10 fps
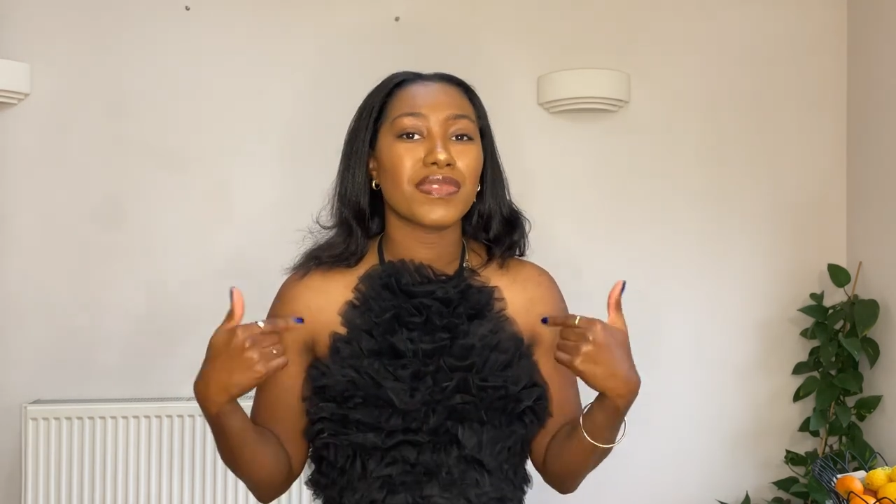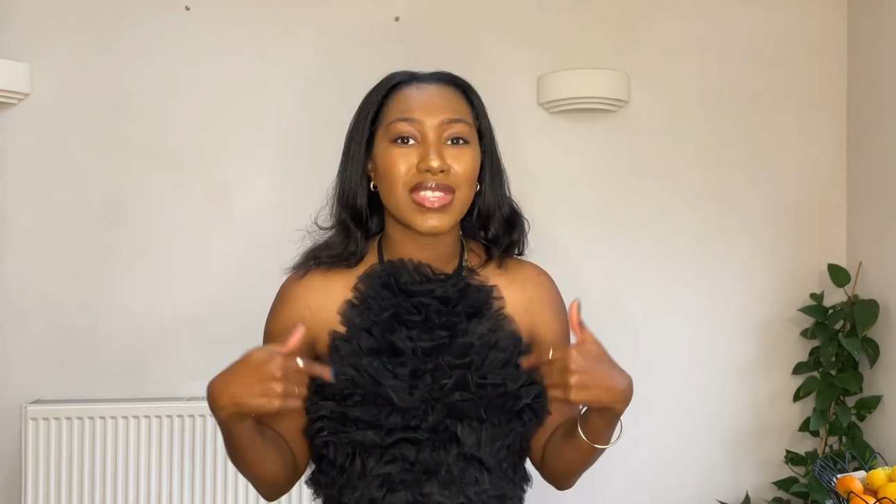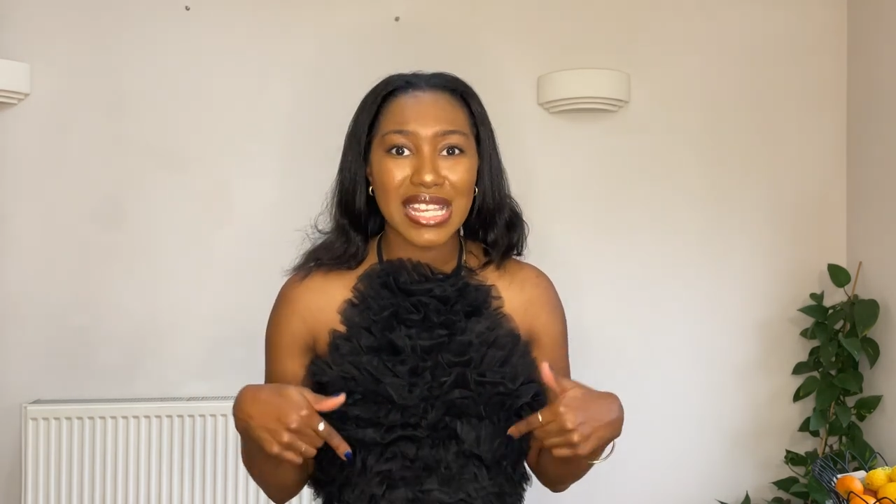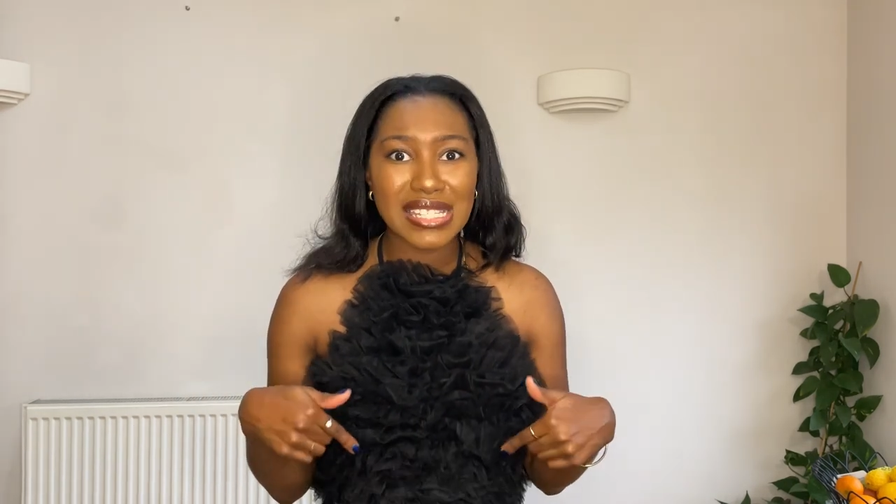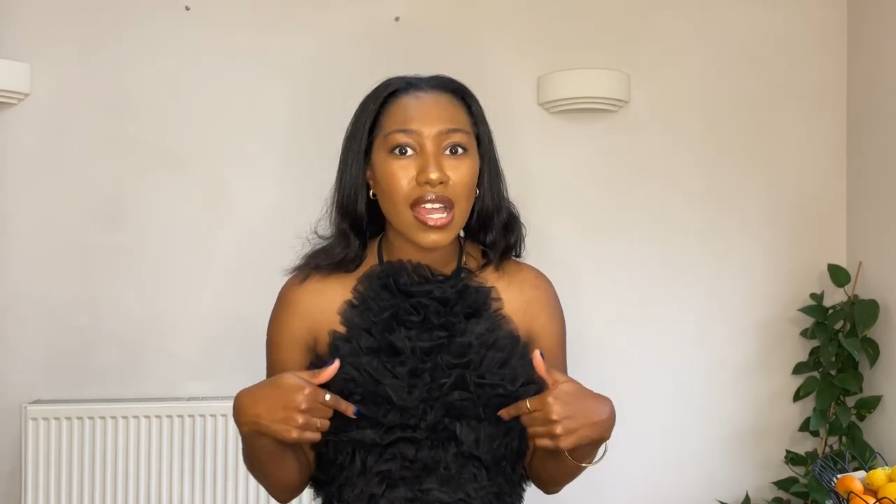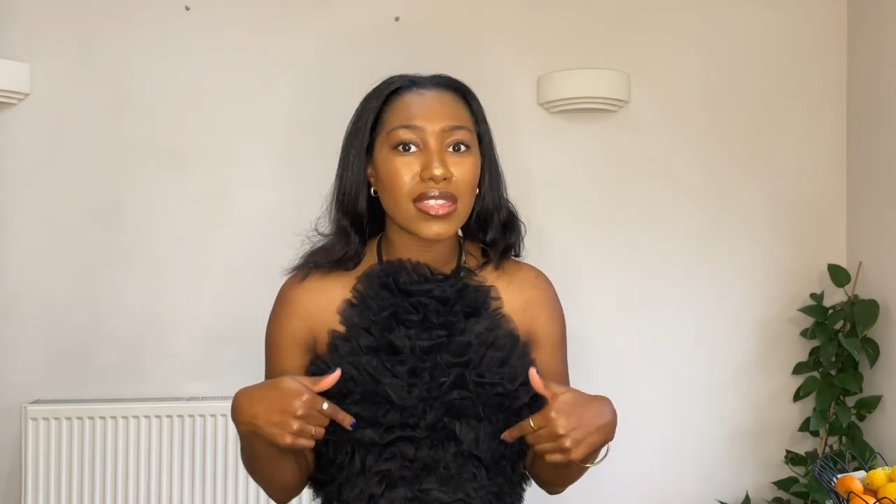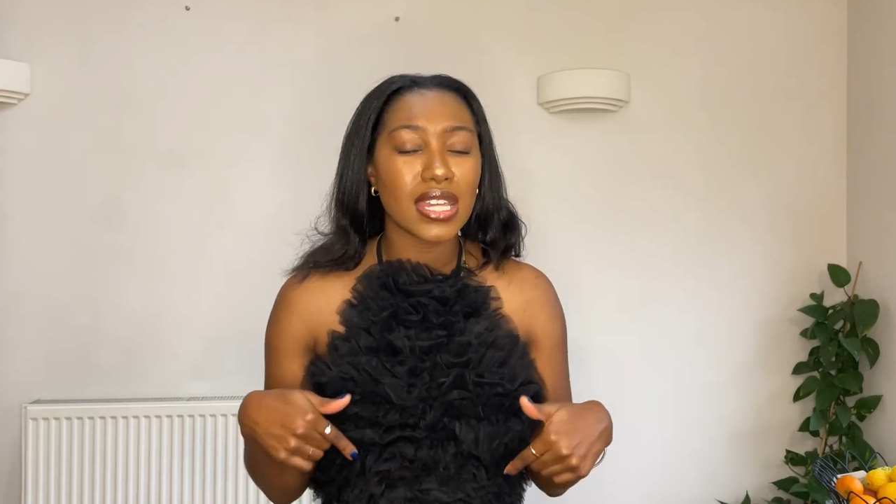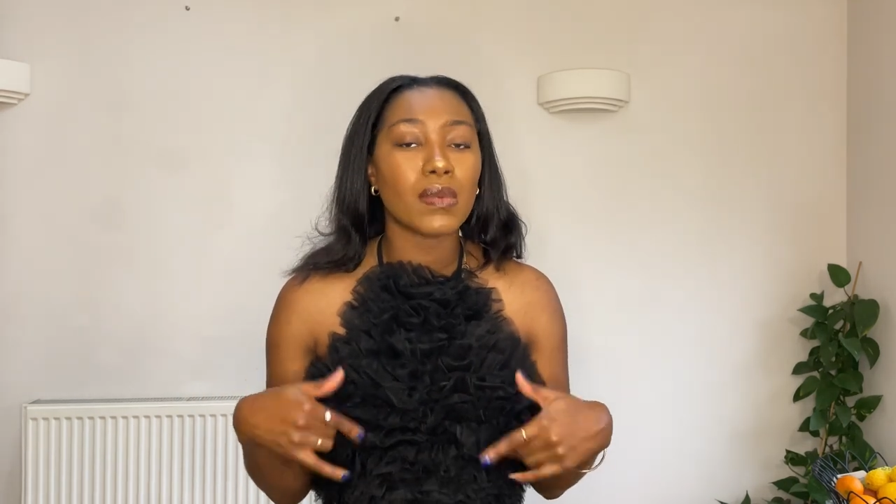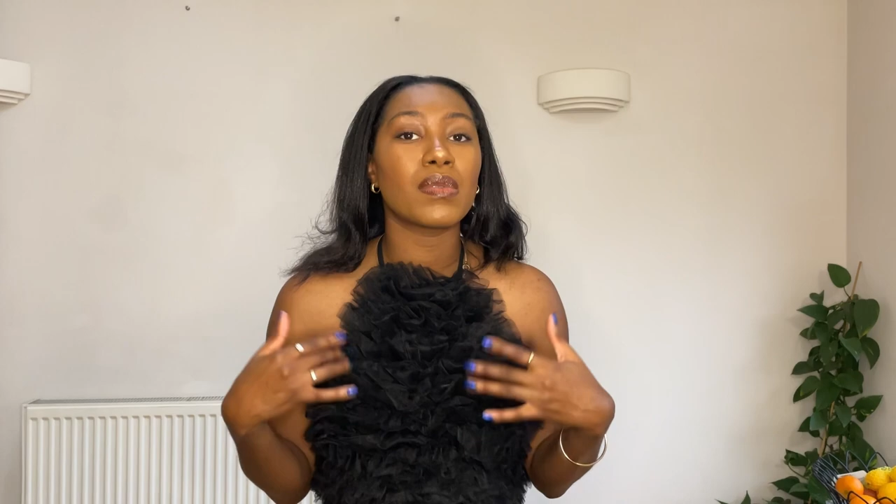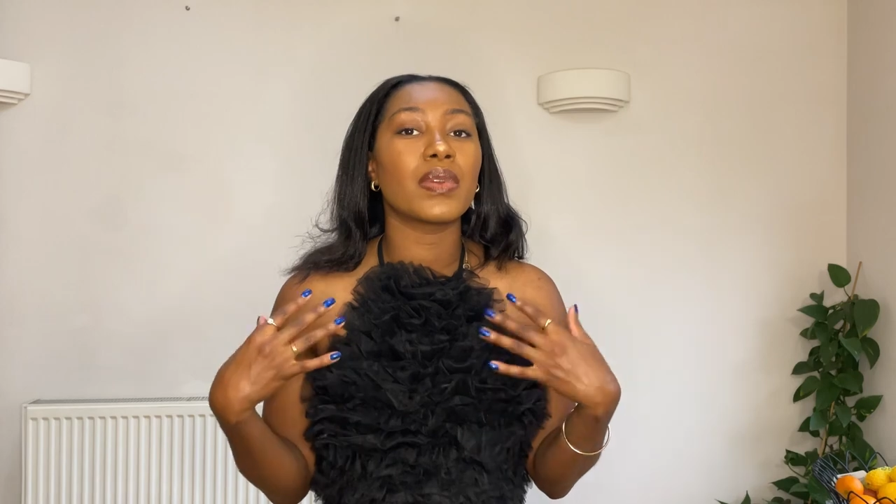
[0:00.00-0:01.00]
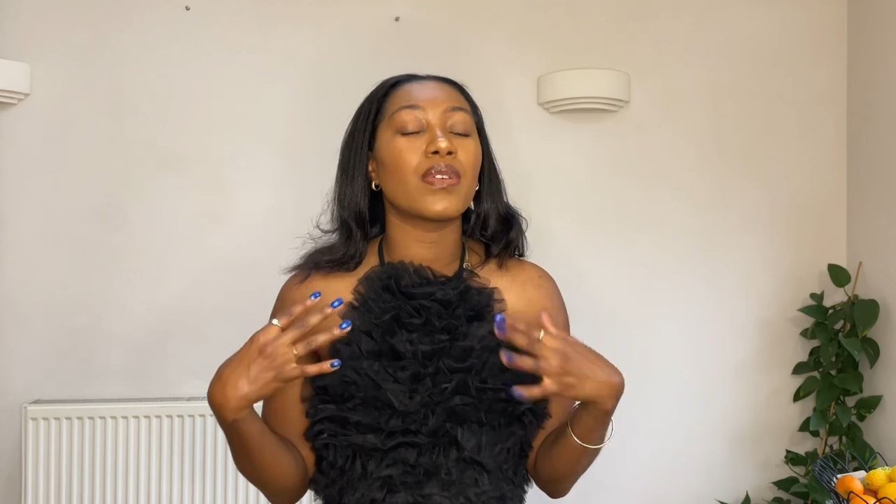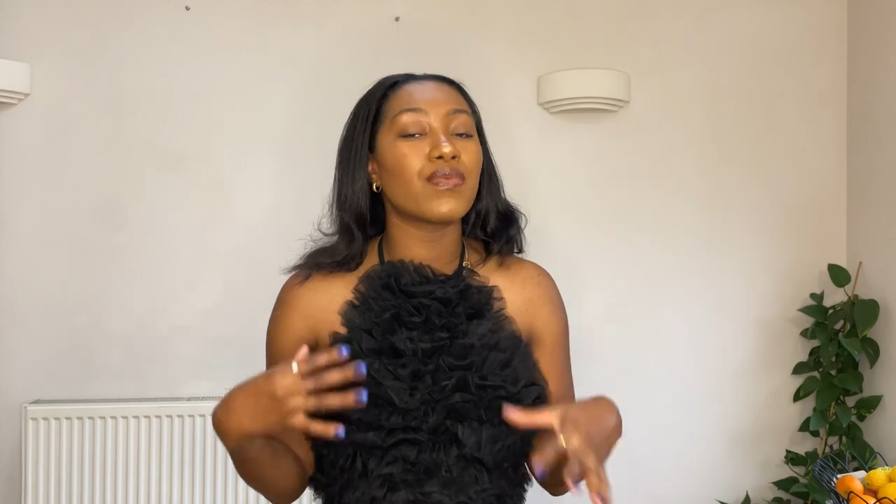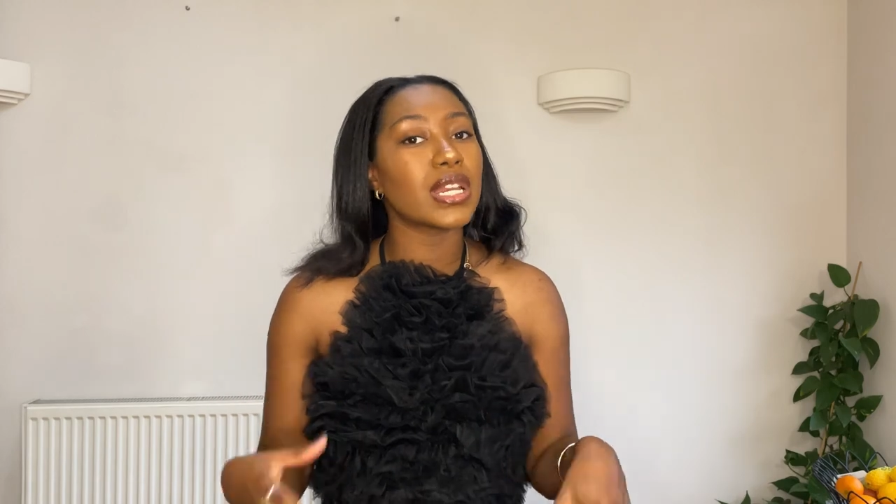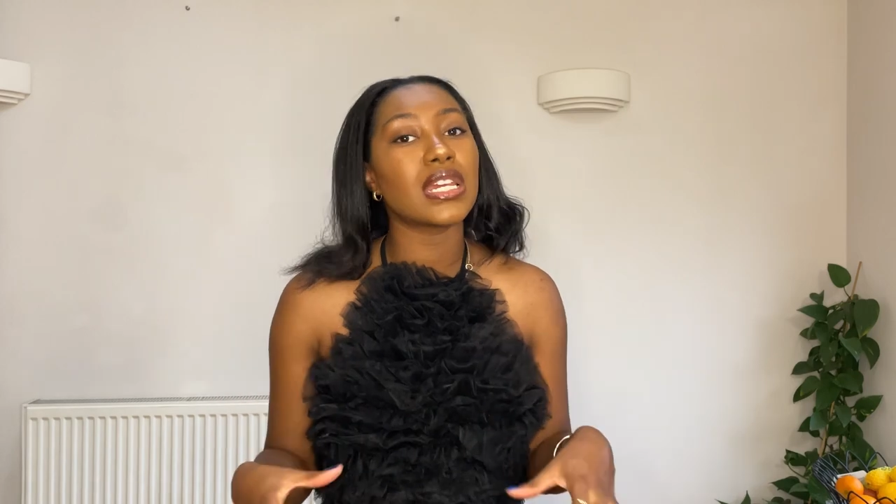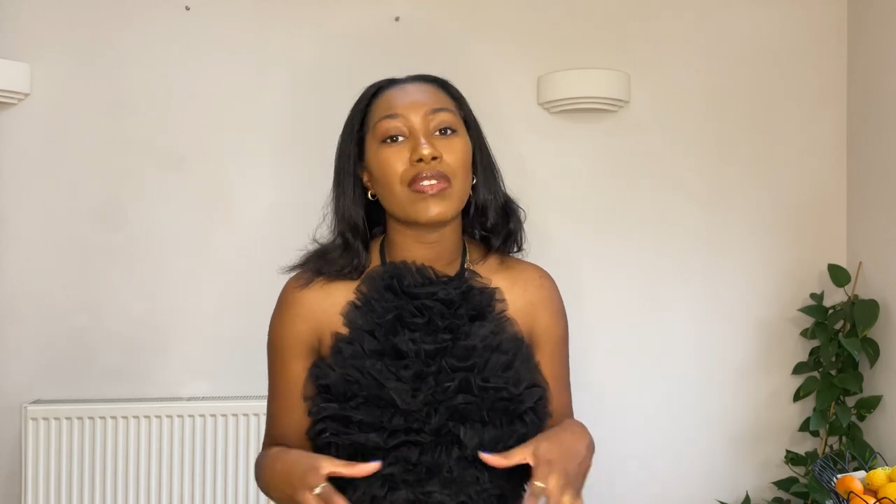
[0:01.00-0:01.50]
This I think would be a
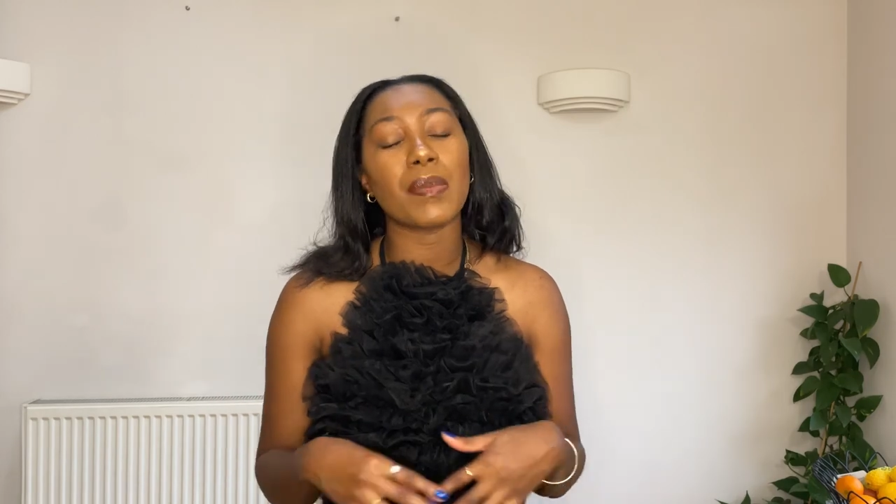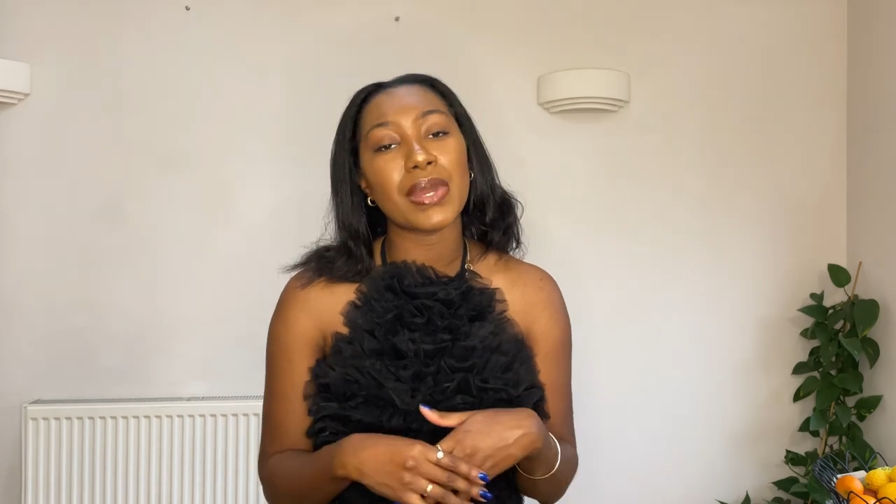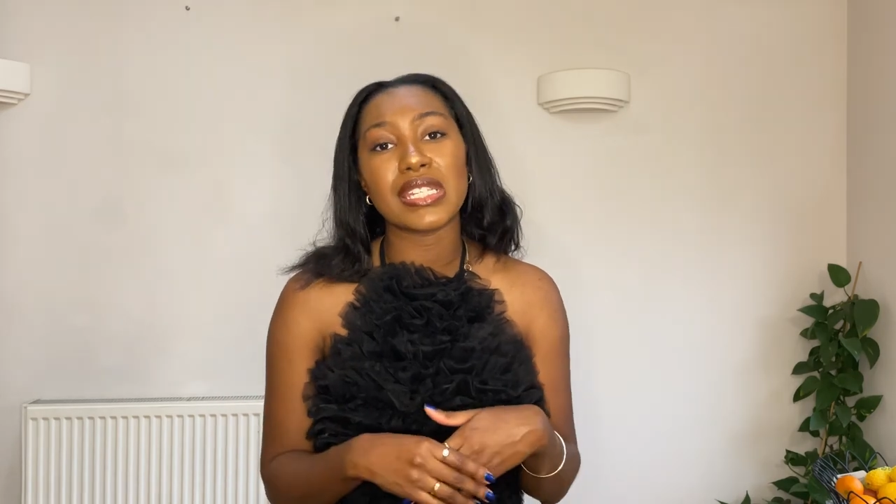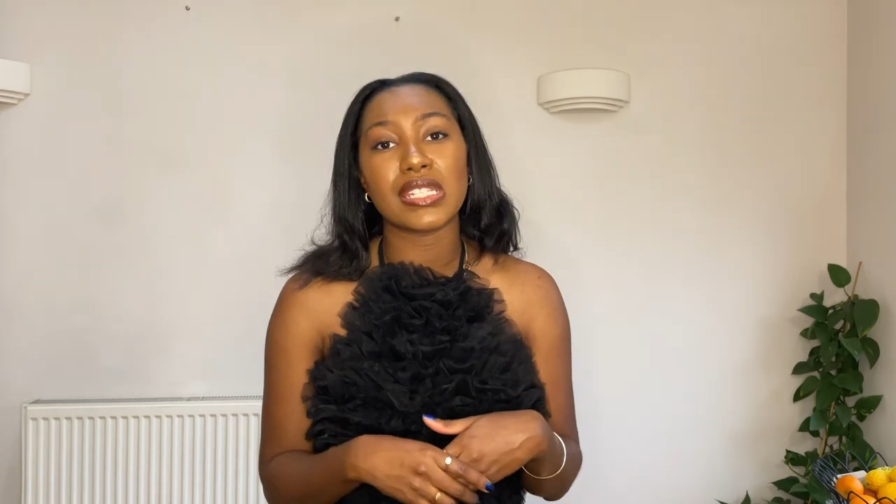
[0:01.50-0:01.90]
really great piece